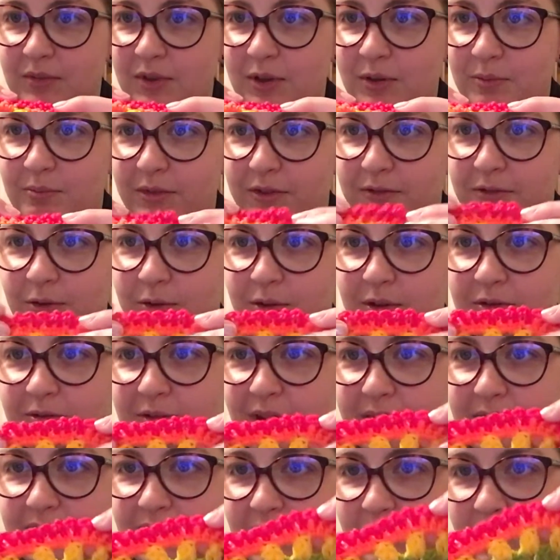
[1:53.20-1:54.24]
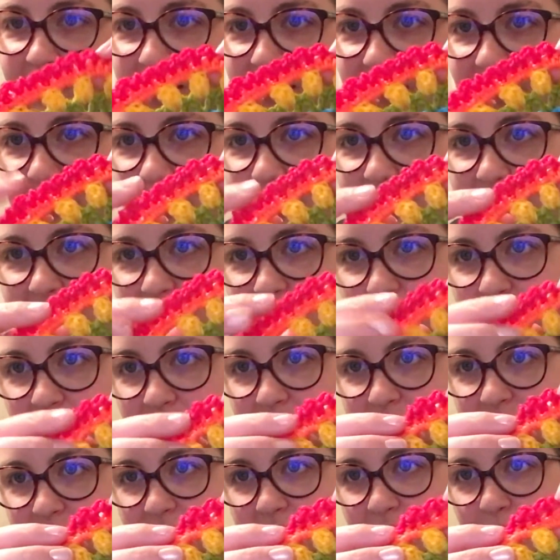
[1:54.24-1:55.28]
before the red though. I don't think the
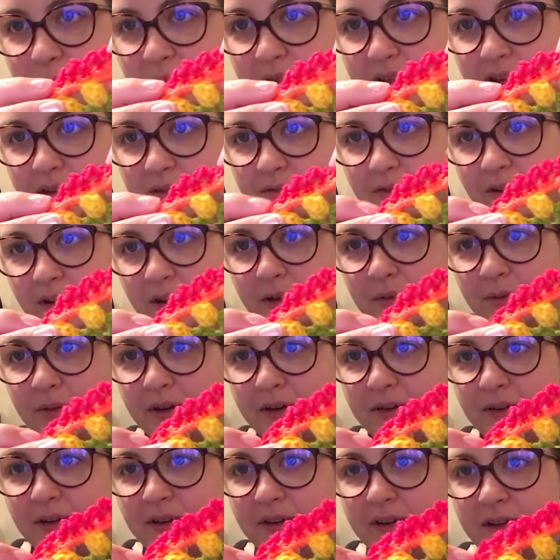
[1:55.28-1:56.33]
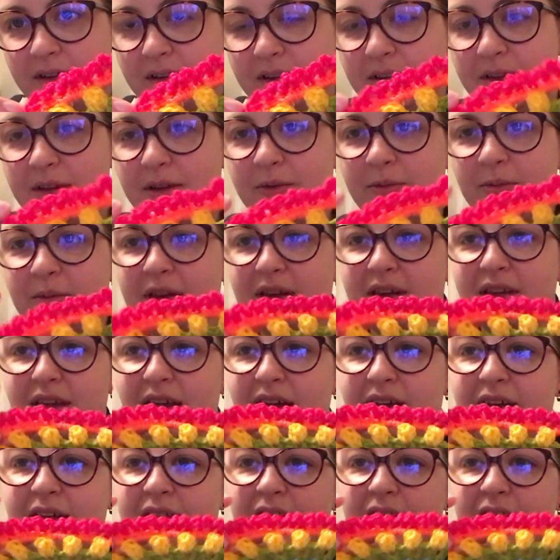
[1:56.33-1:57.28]
colours are coming out very well. But yeah.